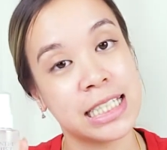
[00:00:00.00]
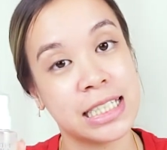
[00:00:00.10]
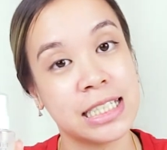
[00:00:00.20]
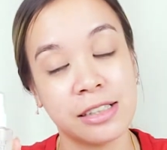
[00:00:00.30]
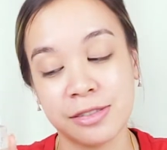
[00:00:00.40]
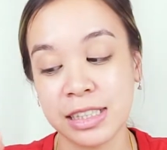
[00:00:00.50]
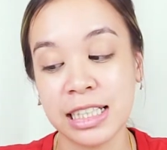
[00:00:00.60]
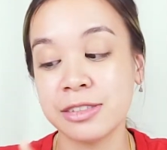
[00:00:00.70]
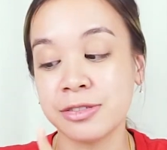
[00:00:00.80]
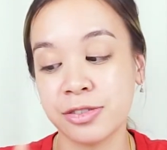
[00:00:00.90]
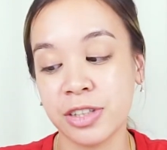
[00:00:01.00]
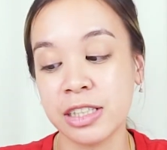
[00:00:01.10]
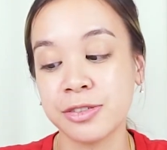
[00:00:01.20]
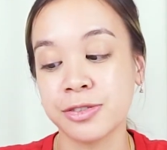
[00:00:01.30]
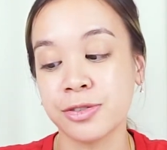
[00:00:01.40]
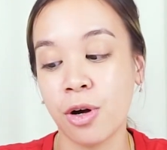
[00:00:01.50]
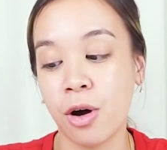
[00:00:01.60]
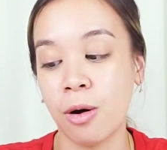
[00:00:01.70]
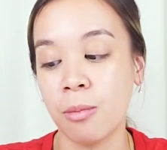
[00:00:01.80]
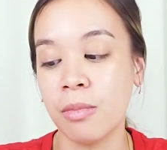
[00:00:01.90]
is definitely free
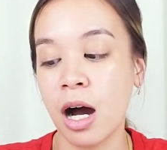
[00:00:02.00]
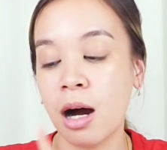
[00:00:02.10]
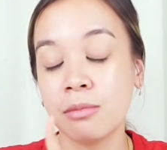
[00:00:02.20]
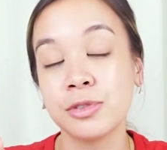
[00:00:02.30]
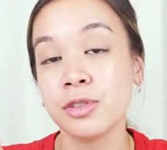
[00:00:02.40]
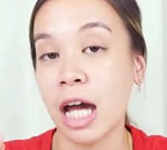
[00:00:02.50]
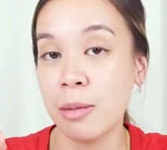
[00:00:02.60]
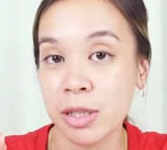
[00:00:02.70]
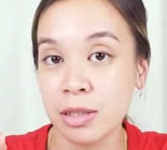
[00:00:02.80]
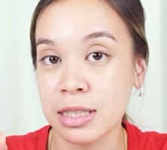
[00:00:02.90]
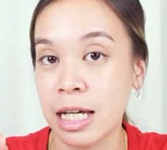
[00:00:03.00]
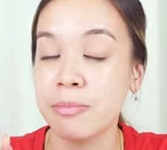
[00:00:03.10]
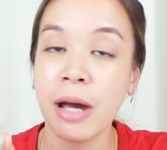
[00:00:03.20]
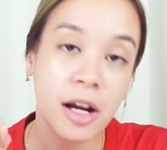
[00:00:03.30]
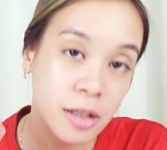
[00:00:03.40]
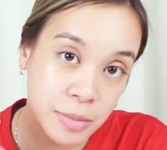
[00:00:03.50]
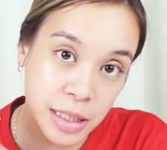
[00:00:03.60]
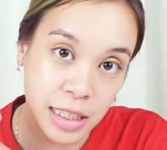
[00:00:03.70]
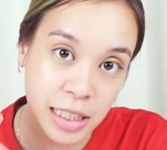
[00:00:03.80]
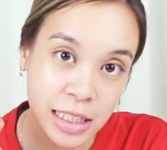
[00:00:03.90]
from harmful chemicals like
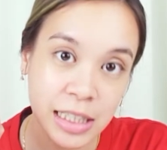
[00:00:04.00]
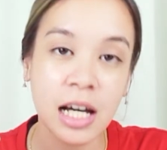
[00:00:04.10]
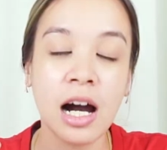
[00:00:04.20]
paraben,